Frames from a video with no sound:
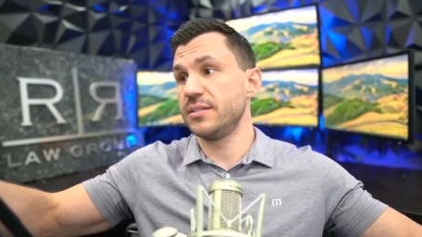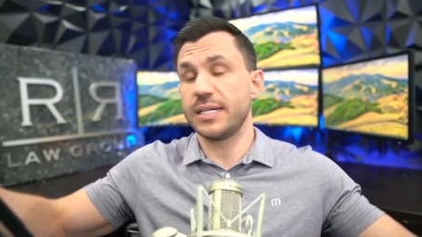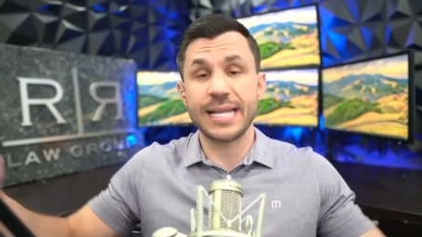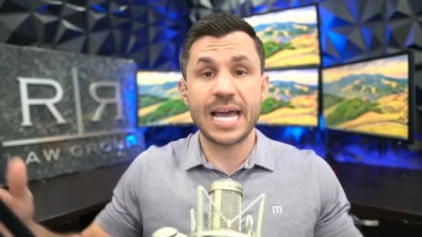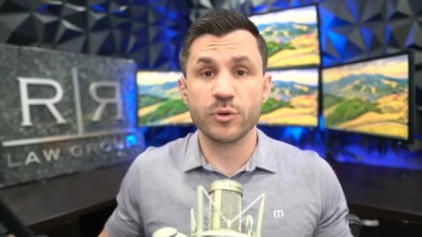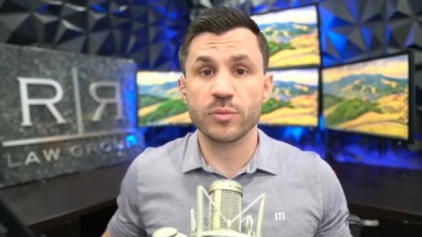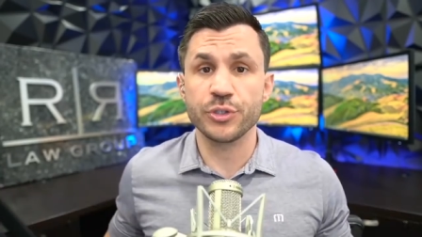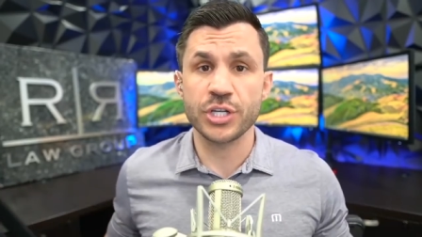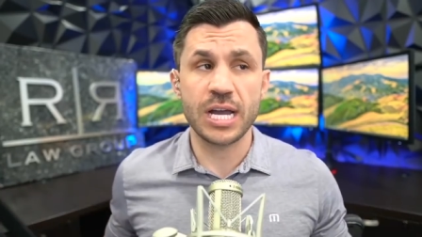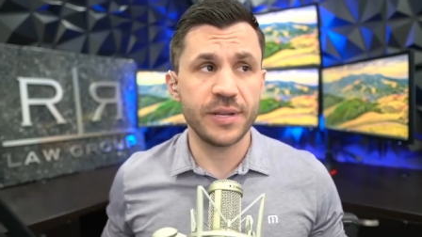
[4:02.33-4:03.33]
an
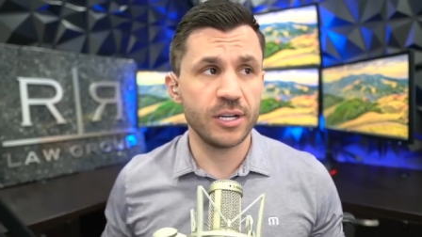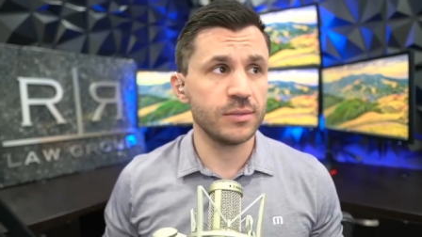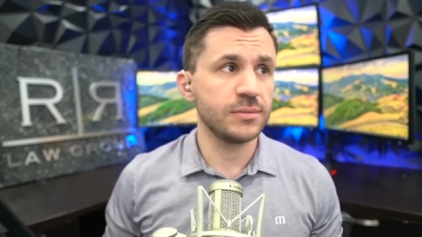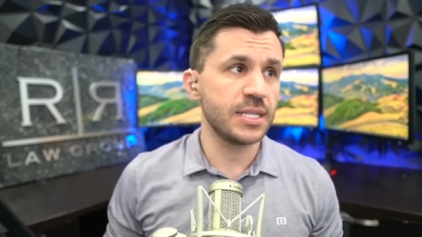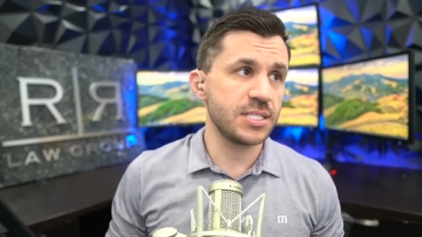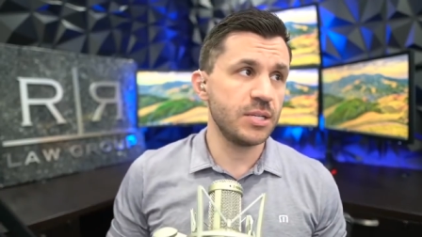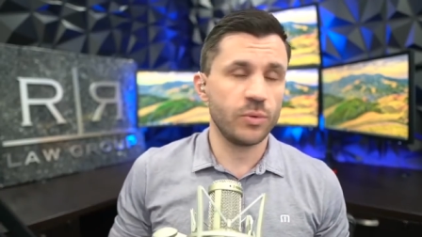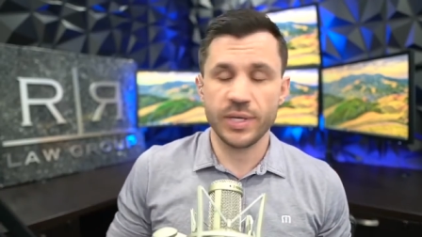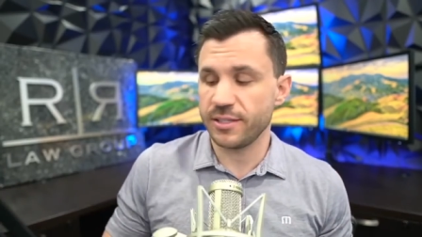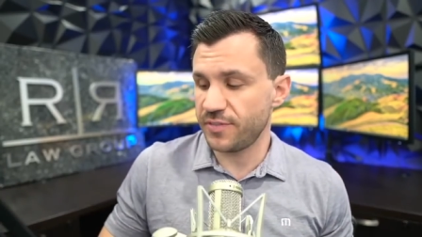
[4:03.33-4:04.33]
admirable job here? Let's see
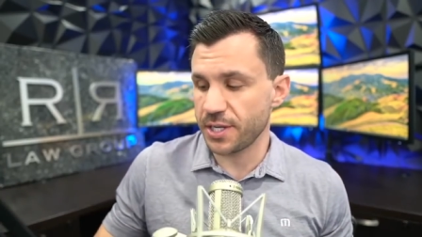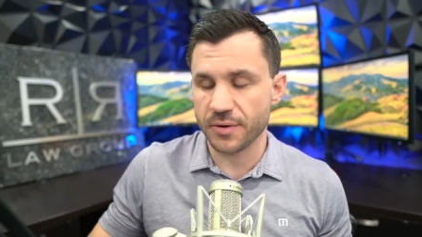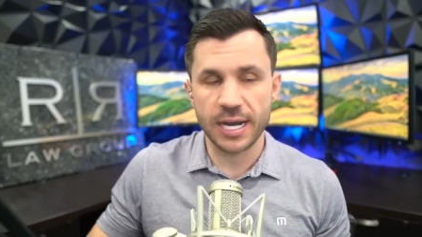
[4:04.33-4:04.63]
what we can figure